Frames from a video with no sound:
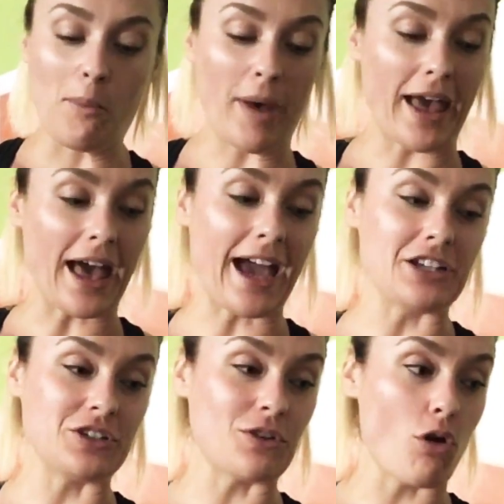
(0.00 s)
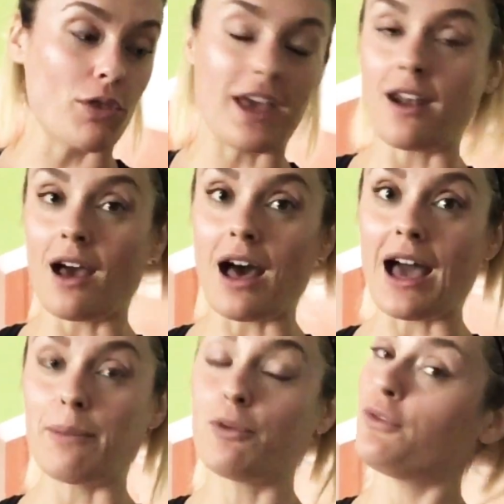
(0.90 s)
but I do know that
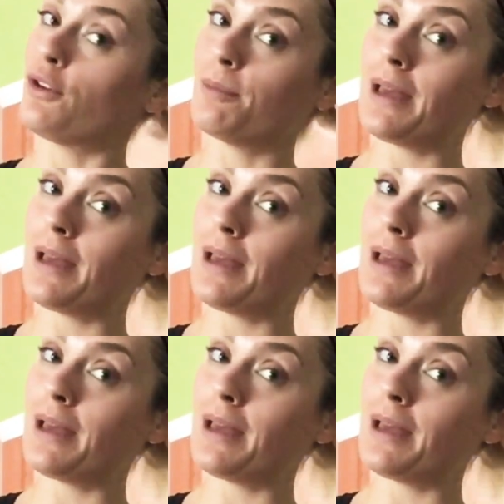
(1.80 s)
I perform